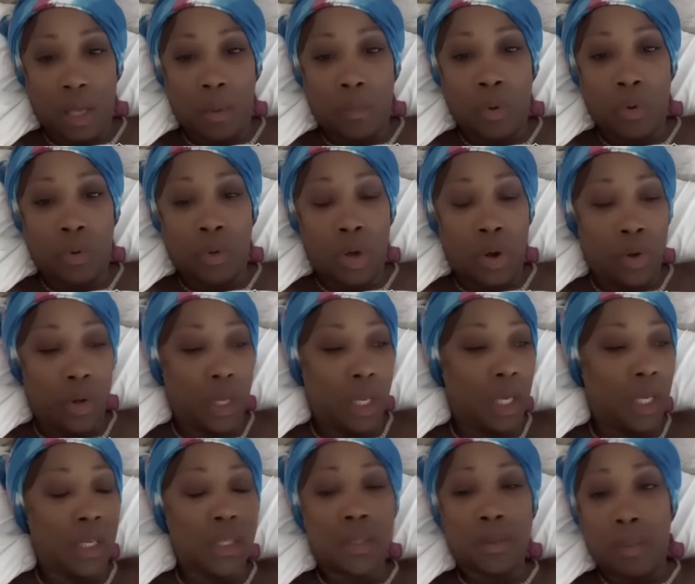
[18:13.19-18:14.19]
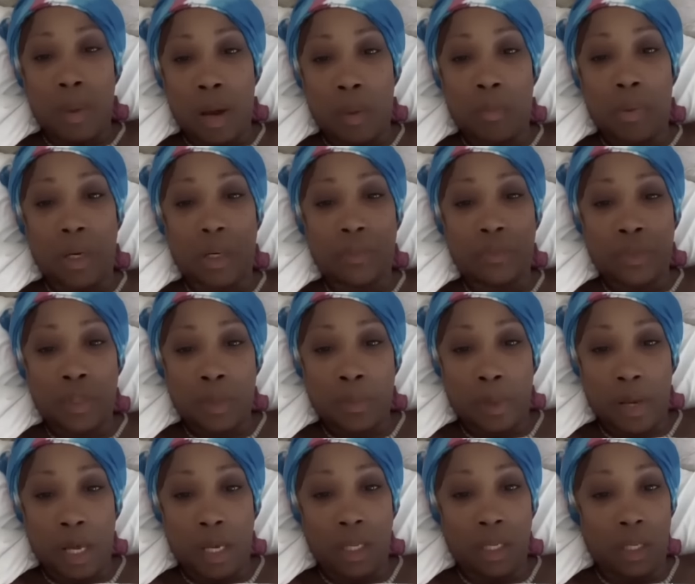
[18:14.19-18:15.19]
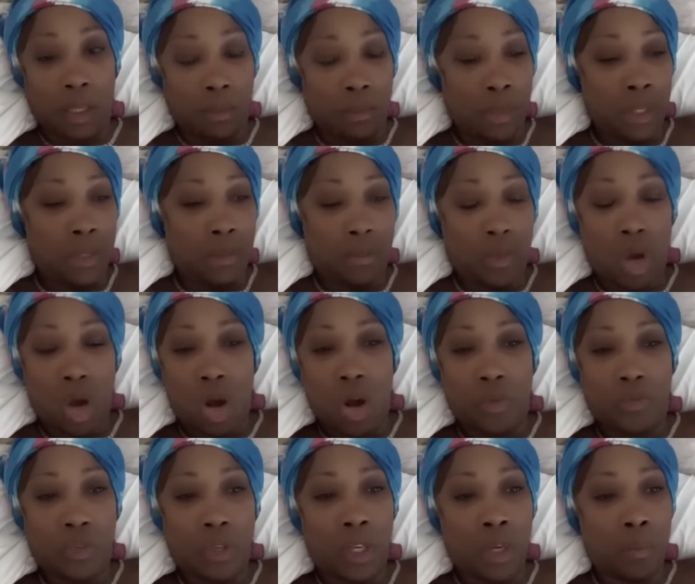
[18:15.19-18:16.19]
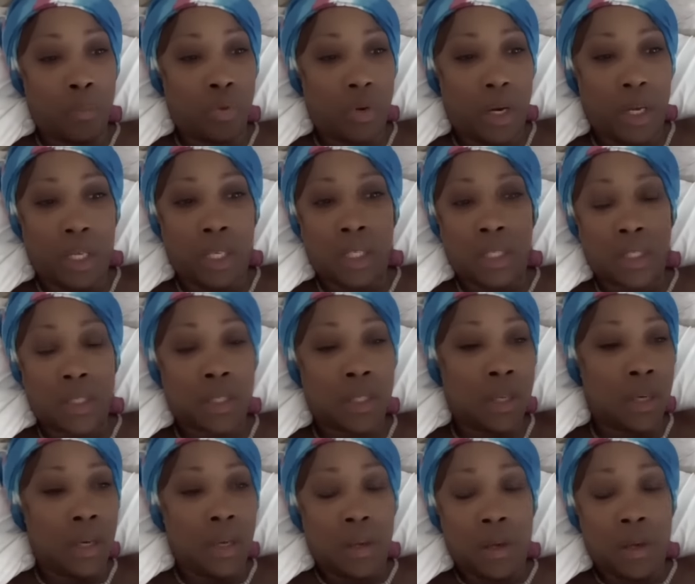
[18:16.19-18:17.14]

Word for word: I'm going to go ahead into my breakfast spot and get me some coffee and pray this,